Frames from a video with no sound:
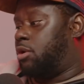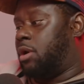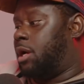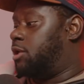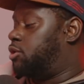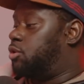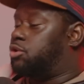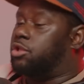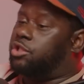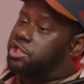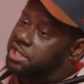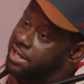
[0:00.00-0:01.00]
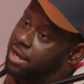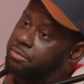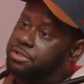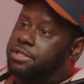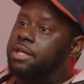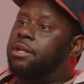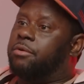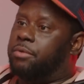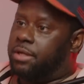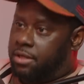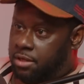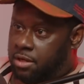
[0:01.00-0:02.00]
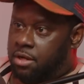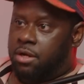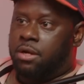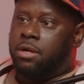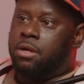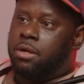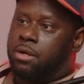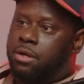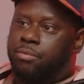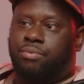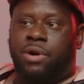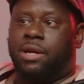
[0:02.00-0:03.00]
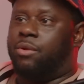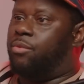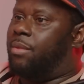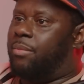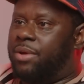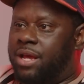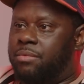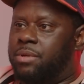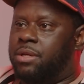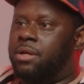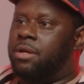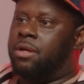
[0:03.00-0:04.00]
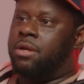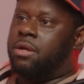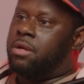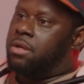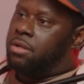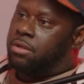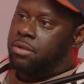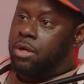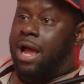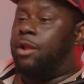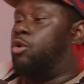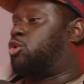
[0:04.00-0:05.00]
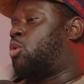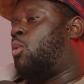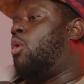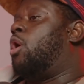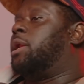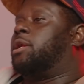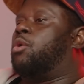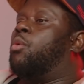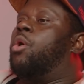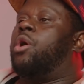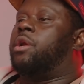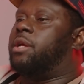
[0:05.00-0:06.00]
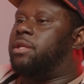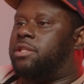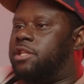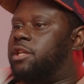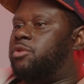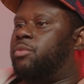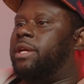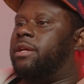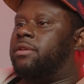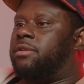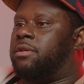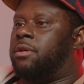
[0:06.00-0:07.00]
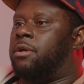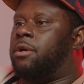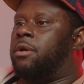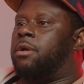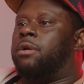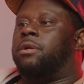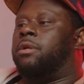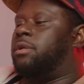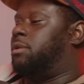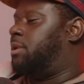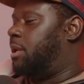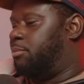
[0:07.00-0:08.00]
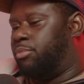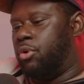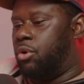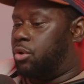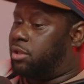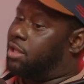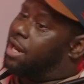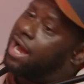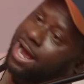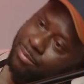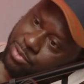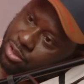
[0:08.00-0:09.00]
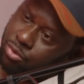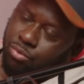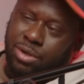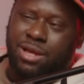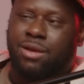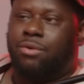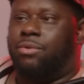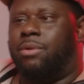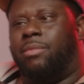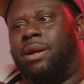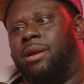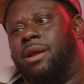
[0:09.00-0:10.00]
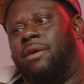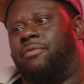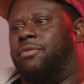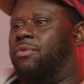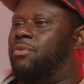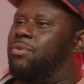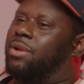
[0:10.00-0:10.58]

I just lost the chick I was dealing with, pregnant with my baby. Mm-hmm. I lost Quan and Quana in six weeks. Then Bog, then Hop, then O'Neal, then my nephew.